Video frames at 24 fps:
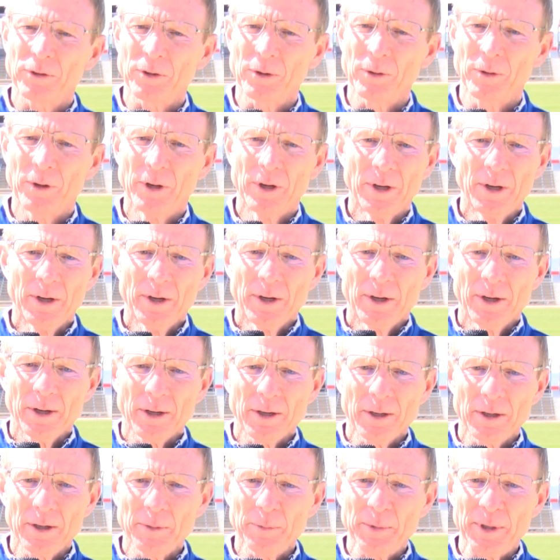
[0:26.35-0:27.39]
So
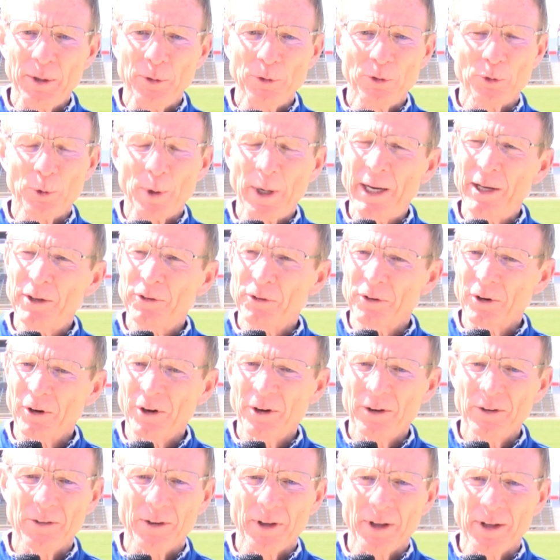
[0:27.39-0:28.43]
he was ready to
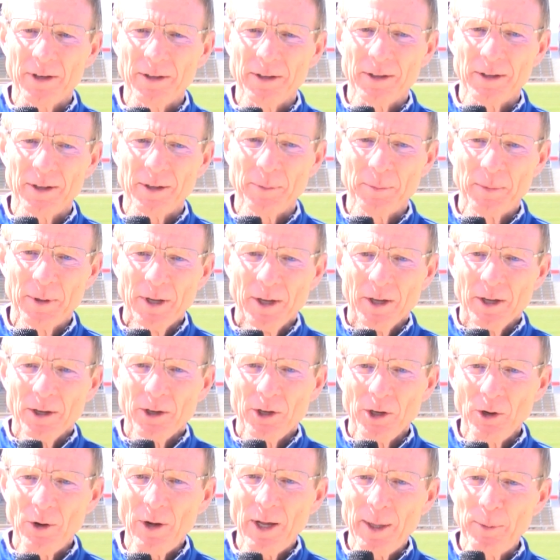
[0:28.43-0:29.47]
start. And,
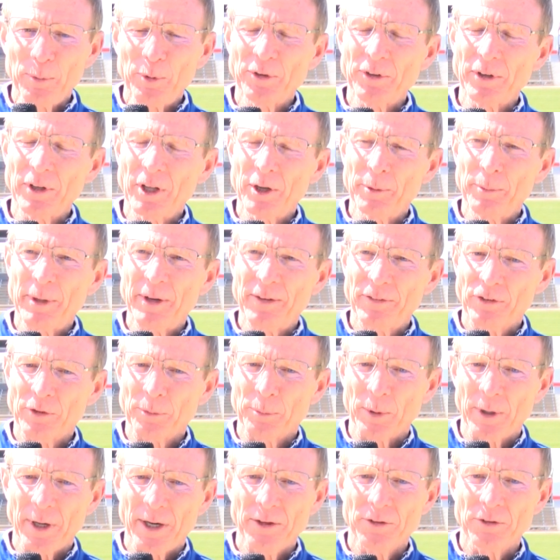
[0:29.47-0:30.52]
you know, Abe was a little bit of a
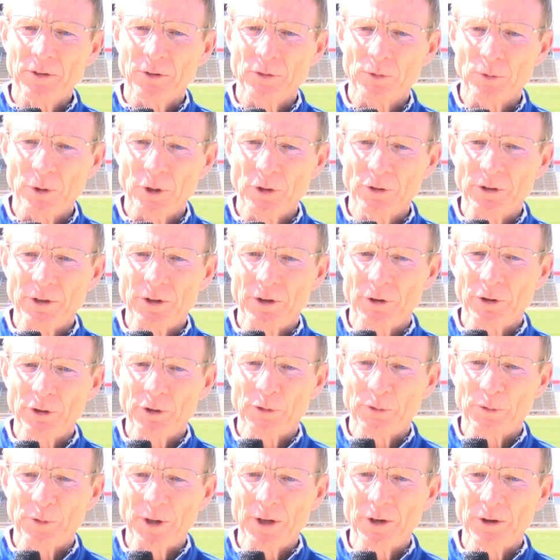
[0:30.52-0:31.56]
surprise because Rolsey hurt
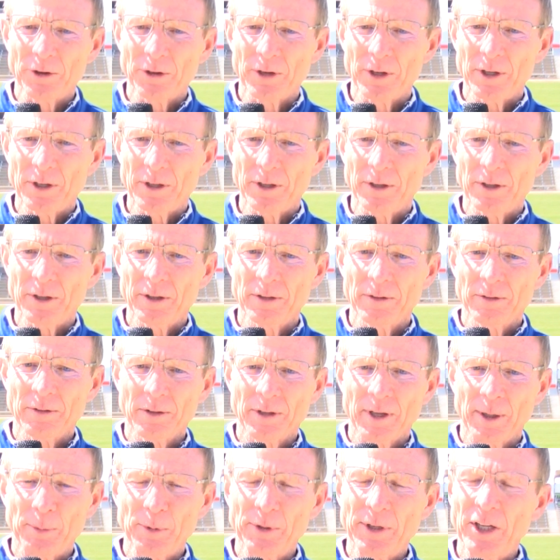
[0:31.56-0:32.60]
his finger a
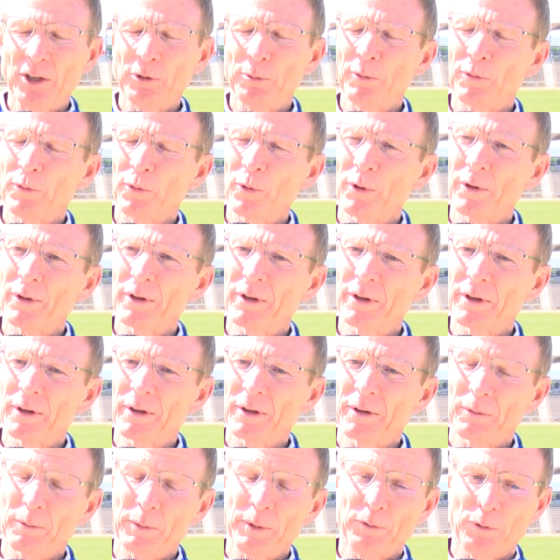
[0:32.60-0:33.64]
couple days before
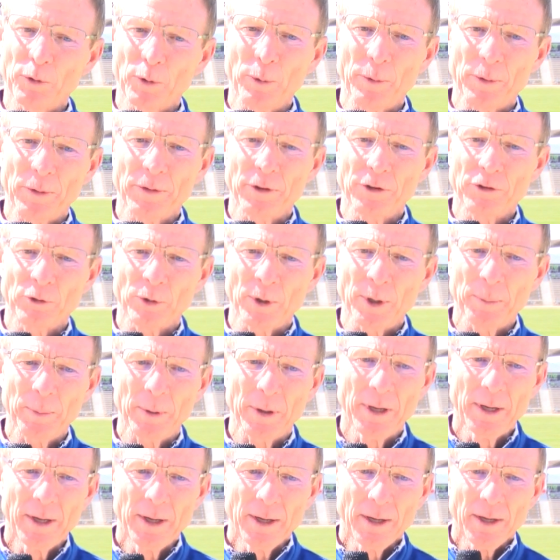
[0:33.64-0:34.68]
the trip.
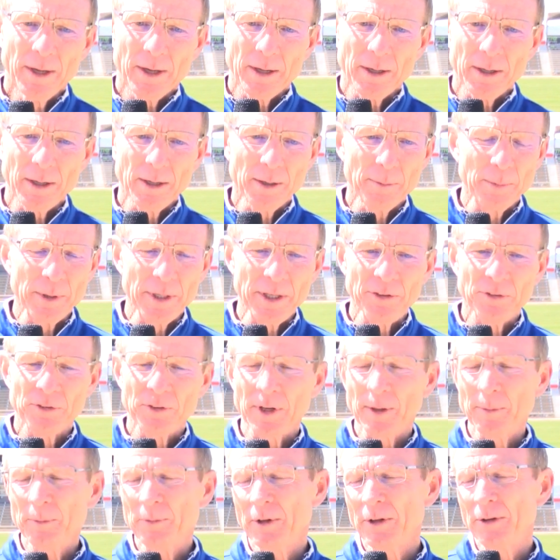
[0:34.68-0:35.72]
But he
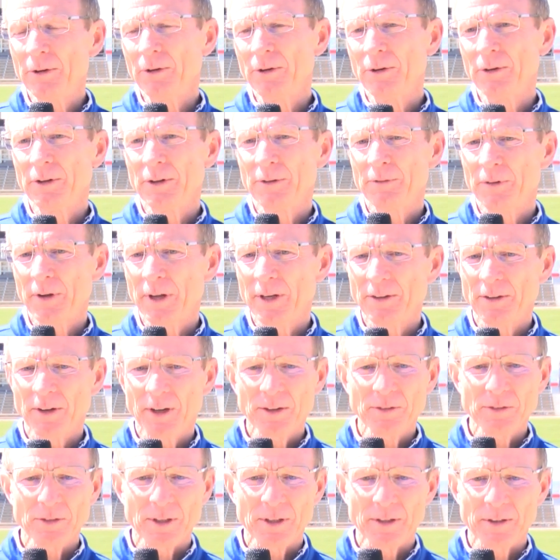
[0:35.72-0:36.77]
stepped in there and did
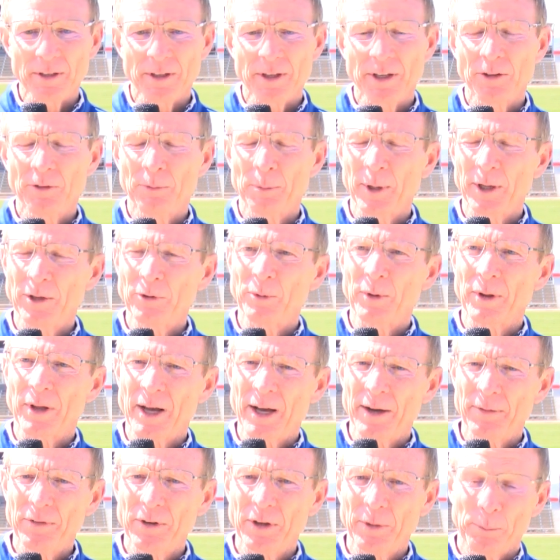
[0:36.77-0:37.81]
fantastic. The kids plays with
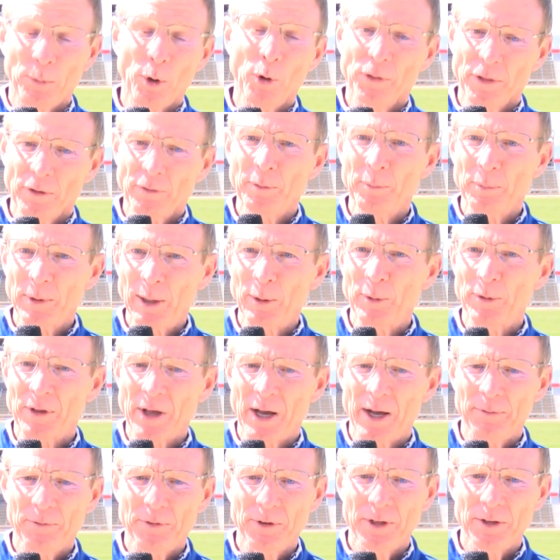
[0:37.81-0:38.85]
confidence. Both of them play with
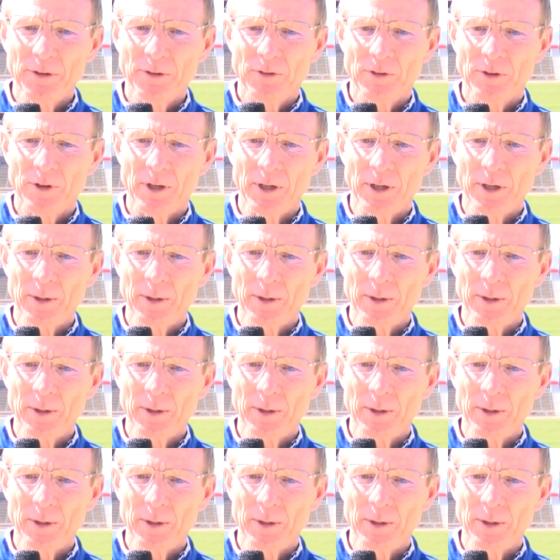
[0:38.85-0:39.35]
confidence.